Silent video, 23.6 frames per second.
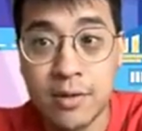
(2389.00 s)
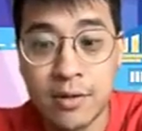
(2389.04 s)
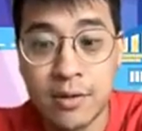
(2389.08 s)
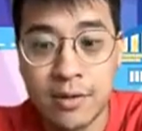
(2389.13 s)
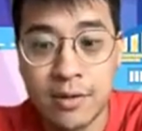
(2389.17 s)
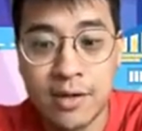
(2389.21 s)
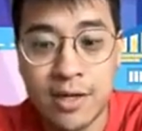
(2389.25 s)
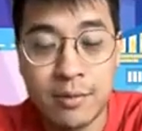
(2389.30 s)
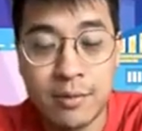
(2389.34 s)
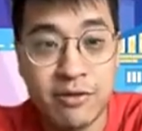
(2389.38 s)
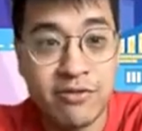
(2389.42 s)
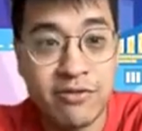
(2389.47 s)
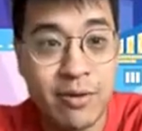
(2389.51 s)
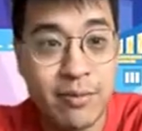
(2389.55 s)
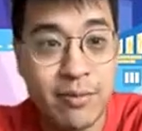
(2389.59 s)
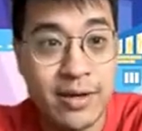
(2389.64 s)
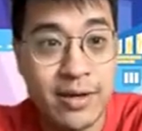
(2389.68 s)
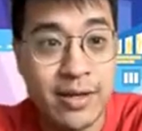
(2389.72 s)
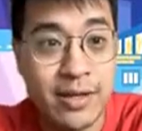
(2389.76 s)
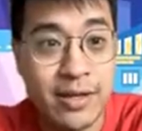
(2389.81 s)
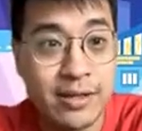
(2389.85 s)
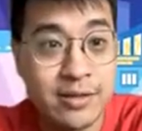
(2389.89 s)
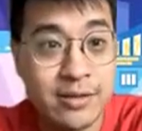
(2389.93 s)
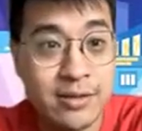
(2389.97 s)
Let me find my
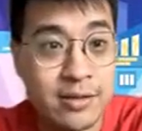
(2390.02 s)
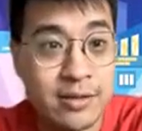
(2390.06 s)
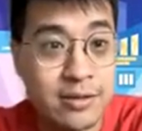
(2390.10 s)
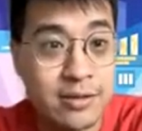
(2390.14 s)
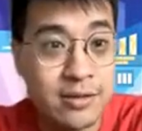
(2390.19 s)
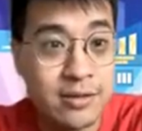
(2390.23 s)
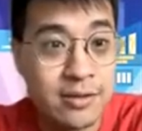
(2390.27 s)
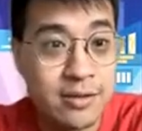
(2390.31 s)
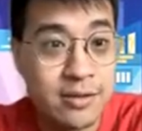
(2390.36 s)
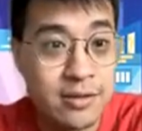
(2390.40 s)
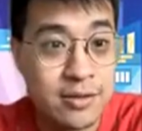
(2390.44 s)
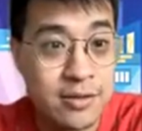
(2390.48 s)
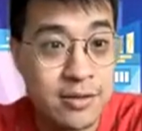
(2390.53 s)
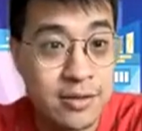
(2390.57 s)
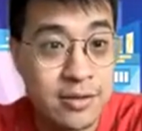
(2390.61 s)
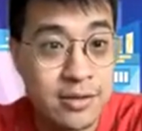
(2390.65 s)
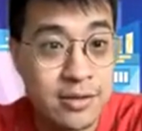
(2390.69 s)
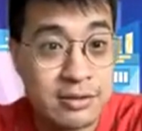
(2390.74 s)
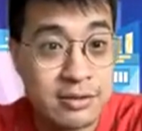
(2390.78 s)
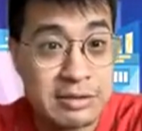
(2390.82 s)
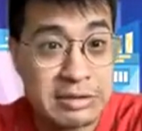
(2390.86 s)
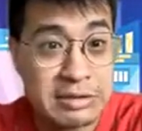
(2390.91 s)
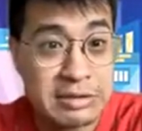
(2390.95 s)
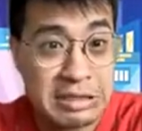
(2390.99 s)
LinkedIn.
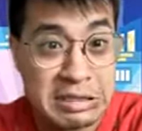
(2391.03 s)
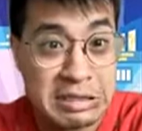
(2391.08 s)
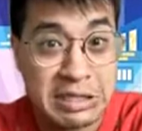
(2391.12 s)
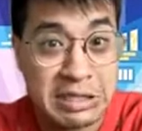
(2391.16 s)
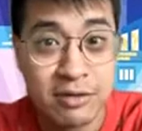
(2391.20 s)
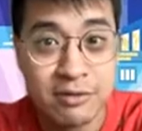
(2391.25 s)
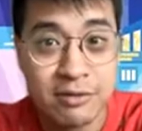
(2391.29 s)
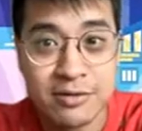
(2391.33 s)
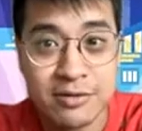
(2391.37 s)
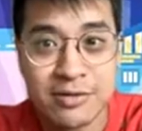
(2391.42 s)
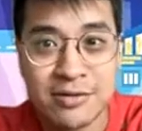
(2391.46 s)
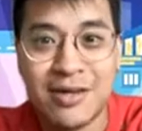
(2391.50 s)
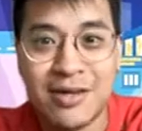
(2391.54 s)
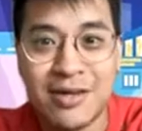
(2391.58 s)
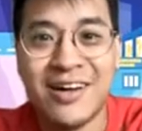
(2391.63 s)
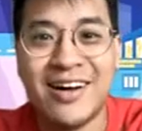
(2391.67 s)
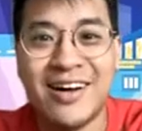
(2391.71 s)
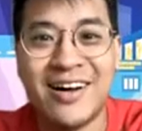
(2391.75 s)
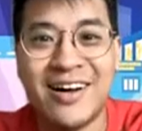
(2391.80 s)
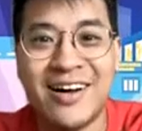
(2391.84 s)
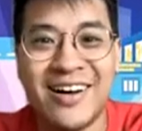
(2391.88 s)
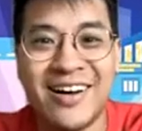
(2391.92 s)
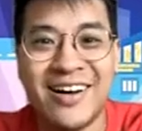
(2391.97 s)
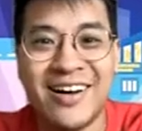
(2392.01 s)
details.
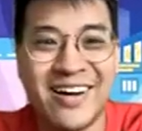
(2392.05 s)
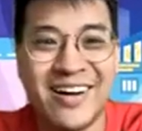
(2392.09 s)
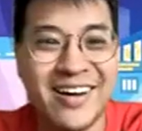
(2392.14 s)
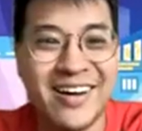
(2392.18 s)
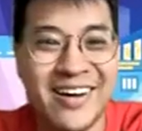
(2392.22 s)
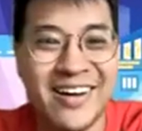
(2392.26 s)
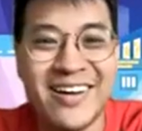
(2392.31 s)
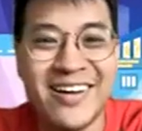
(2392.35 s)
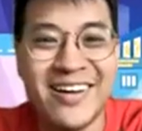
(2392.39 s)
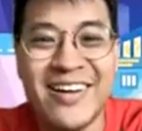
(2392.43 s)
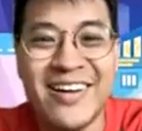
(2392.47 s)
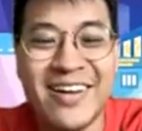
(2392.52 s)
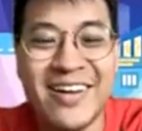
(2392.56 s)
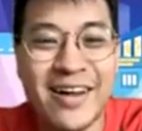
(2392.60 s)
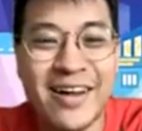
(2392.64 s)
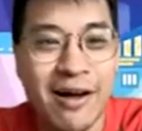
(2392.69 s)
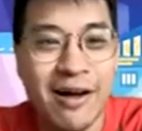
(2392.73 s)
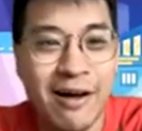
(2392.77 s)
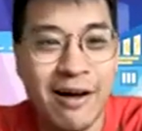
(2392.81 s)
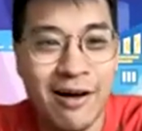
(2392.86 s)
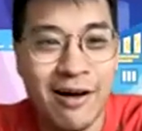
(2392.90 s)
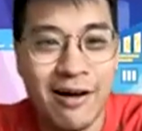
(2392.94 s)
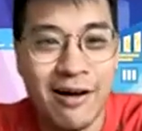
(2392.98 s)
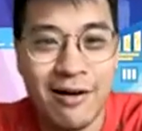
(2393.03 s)
I
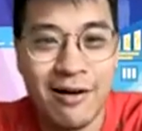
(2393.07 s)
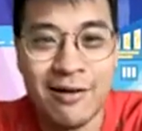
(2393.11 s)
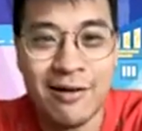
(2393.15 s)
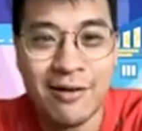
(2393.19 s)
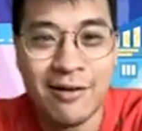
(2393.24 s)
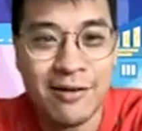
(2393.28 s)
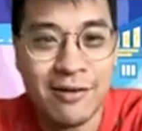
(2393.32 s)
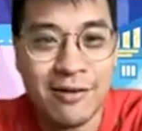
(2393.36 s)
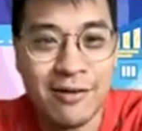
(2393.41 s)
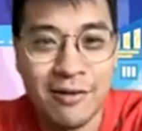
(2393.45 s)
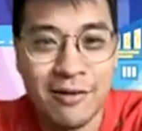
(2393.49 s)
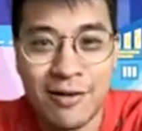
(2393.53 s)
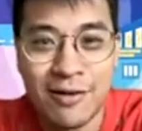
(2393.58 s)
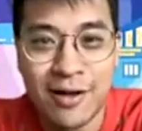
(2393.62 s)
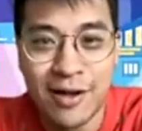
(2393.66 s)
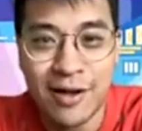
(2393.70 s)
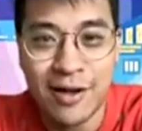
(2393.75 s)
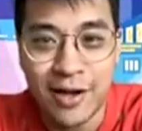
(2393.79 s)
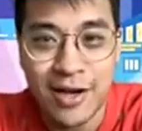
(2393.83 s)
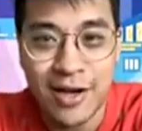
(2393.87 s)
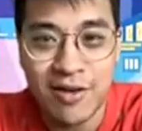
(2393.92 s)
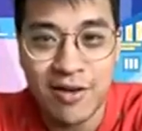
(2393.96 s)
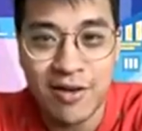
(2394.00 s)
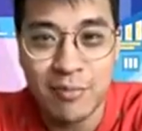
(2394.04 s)

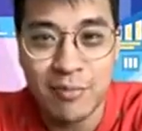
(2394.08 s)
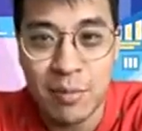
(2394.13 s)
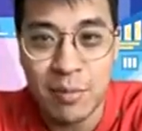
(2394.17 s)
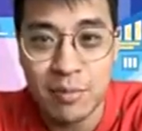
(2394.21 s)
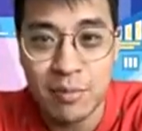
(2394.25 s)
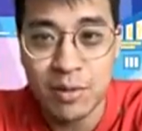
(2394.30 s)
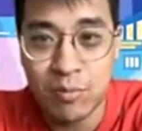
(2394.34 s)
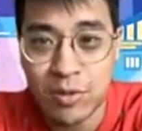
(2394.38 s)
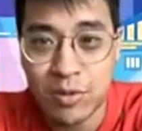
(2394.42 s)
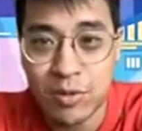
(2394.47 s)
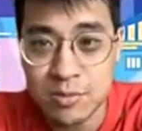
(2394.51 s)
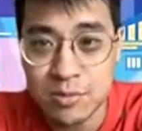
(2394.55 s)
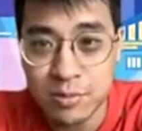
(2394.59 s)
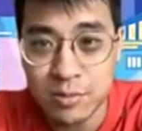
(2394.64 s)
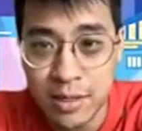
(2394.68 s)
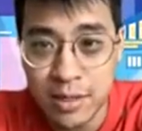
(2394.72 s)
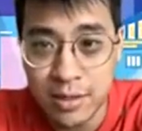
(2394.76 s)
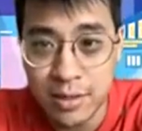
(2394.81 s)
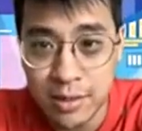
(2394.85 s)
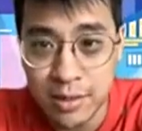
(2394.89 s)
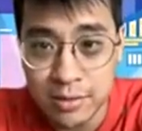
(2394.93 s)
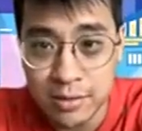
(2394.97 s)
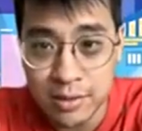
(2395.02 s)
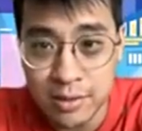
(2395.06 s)
can't remember what's my
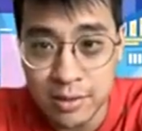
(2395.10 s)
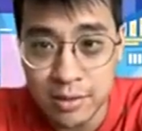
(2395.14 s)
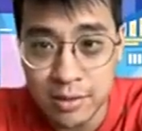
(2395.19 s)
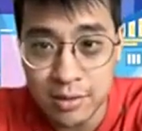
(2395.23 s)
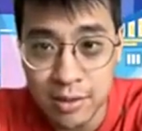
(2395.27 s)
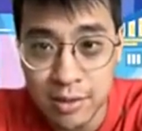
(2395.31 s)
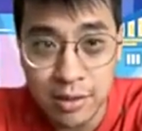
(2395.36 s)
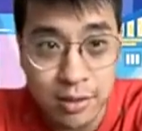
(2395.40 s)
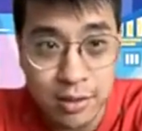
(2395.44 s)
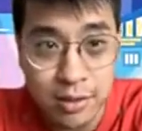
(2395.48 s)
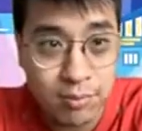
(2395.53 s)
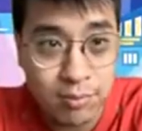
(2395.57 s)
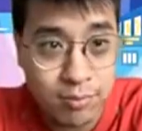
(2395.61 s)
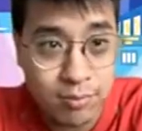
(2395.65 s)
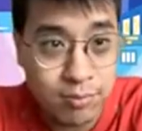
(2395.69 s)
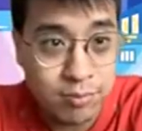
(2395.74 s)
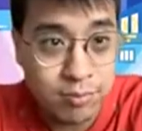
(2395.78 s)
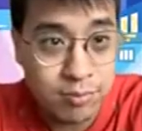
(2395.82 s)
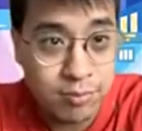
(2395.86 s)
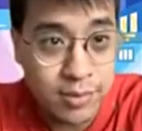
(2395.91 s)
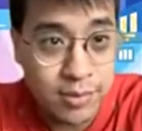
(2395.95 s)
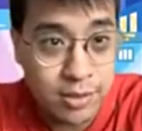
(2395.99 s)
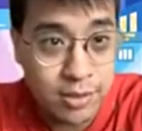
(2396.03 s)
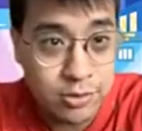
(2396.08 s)
LinkedIn
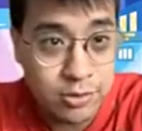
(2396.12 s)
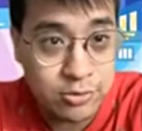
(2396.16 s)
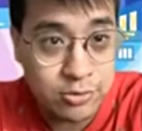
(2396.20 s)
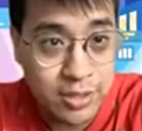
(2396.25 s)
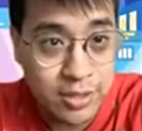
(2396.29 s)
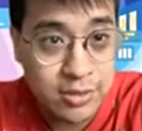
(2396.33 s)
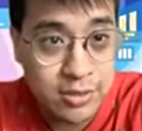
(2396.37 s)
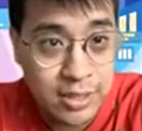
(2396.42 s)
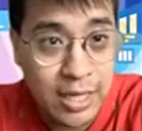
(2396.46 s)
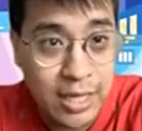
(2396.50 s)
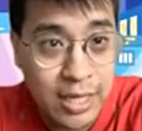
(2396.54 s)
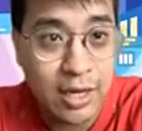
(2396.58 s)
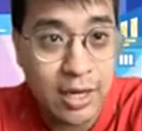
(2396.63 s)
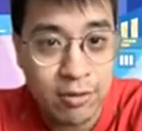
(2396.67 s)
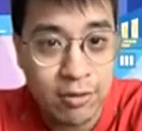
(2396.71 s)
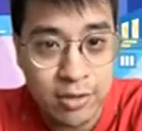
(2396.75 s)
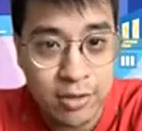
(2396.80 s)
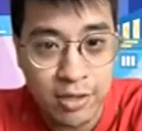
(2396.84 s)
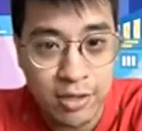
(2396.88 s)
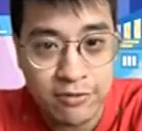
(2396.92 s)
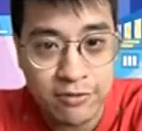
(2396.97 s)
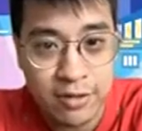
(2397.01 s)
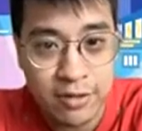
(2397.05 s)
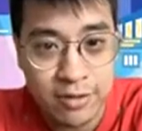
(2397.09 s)
address.
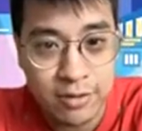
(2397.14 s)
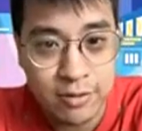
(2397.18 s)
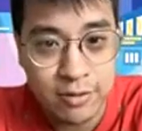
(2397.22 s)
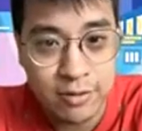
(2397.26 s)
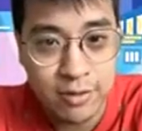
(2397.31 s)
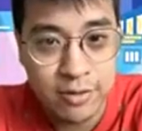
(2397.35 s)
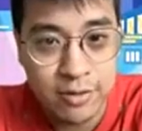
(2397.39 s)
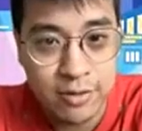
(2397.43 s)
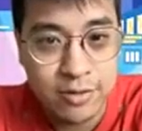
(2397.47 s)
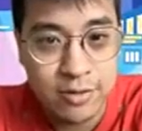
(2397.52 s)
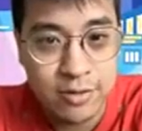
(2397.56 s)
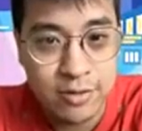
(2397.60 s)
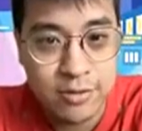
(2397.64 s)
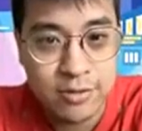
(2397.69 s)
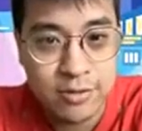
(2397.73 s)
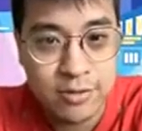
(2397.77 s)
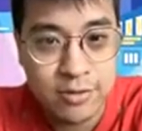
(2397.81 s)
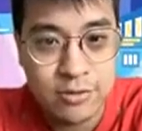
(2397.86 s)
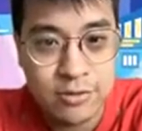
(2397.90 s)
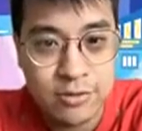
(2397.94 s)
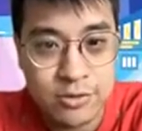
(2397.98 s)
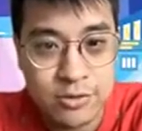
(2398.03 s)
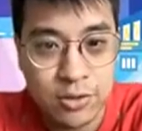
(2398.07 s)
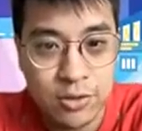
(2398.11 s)
Okay, found it.
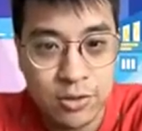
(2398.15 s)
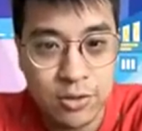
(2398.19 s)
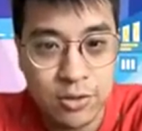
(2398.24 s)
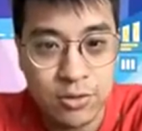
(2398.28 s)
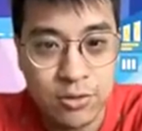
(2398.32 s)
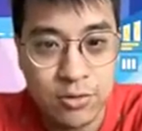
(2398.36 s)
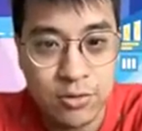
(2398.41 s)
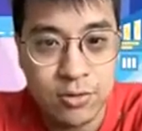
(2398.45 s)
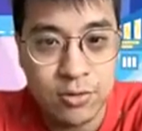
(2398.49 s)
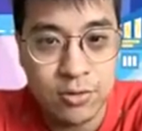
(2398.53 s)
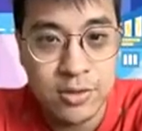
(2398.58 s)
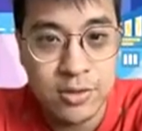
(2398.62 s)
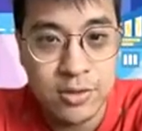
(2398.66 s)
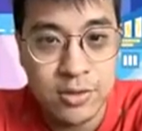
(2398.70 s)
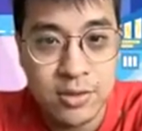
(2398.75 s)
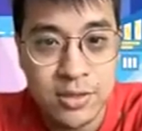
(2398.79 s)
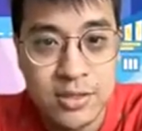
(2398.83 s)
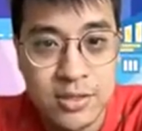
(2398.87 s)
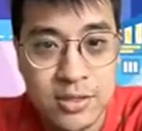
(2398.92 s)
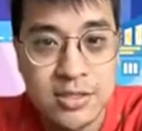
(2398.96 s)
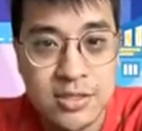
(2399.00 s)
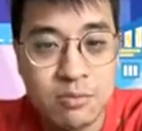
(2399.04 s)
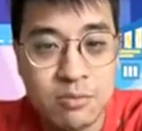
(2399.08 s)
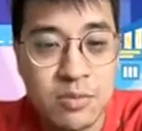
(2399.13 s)
So
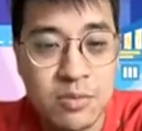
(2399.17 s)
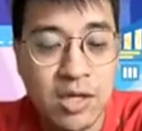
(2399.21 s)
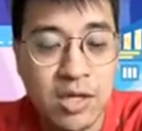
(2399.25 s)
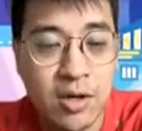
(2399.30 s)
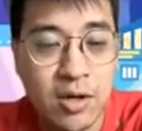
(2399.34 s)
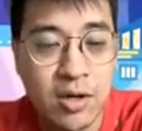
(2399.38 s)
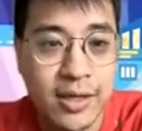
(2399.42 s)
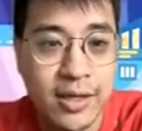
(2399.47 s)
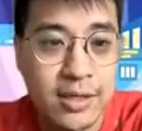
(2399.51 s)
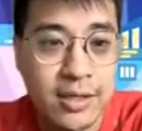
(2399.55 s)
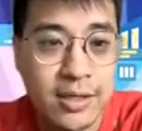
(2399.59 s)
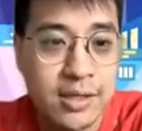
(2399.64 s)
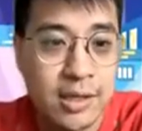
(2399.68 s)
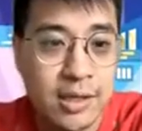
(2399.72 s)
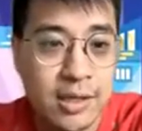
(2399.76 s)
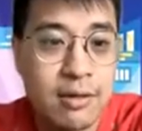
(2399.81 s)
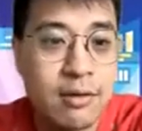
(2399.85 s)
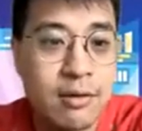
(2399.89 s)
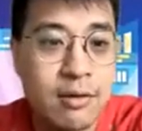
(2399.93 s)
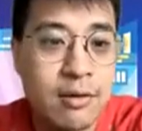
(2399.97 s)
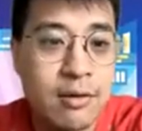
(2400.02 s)
this is me on LinkedIn.